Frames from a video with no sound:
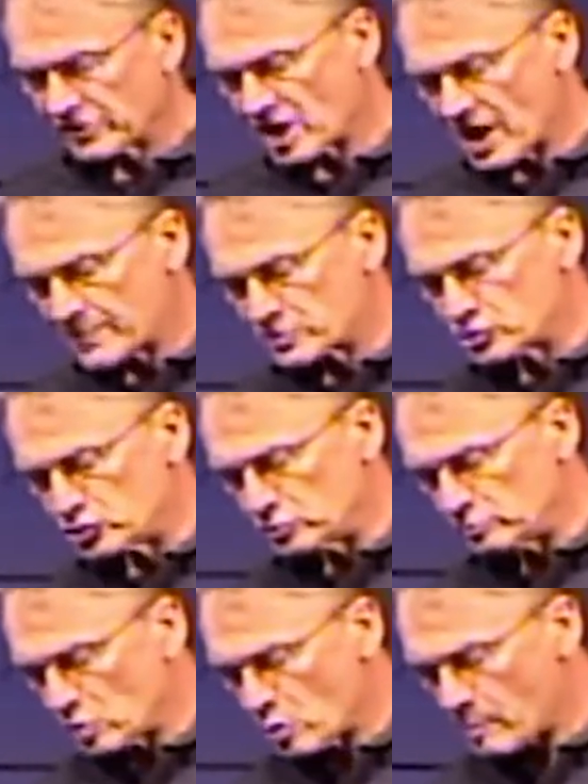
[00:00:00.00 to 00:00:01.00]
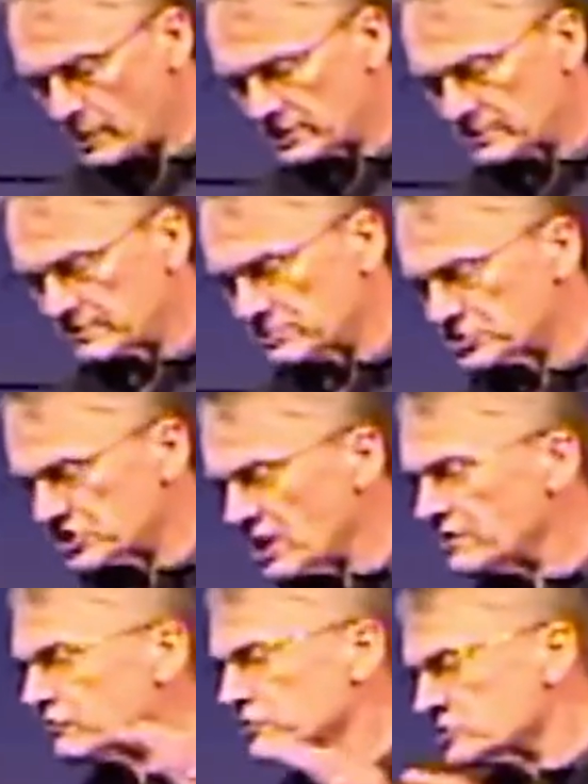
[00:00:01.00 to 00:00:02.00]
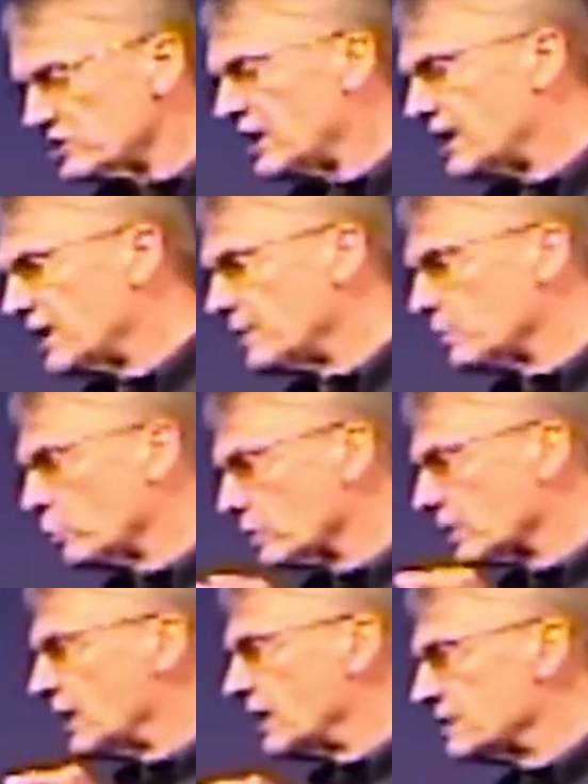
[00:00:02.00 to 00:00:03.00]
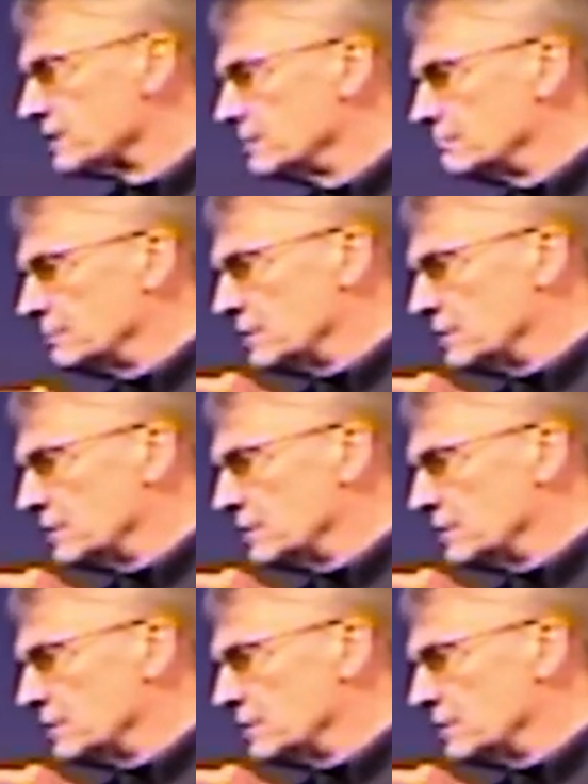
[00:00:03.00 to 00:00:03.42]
the opportune moment, the sovereign time that when God